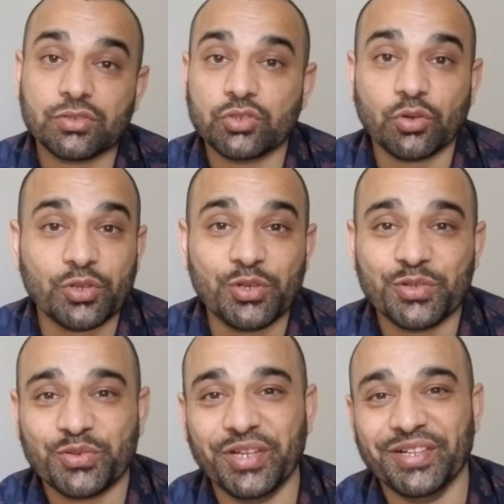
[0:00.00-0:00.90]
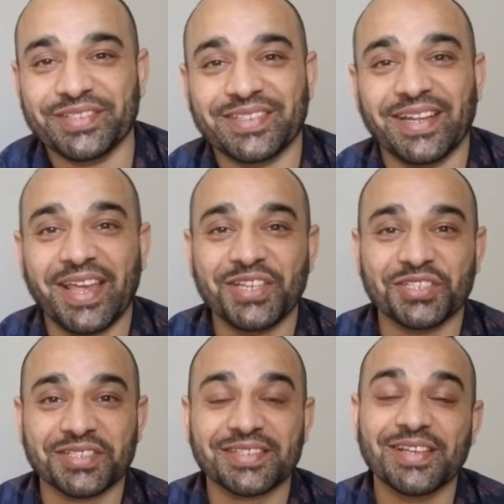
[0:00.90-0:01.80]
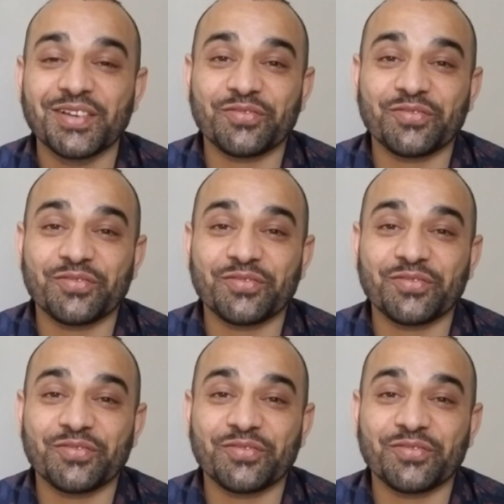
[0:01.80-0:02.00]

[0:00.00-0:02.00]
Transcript: Don't use real estate agents.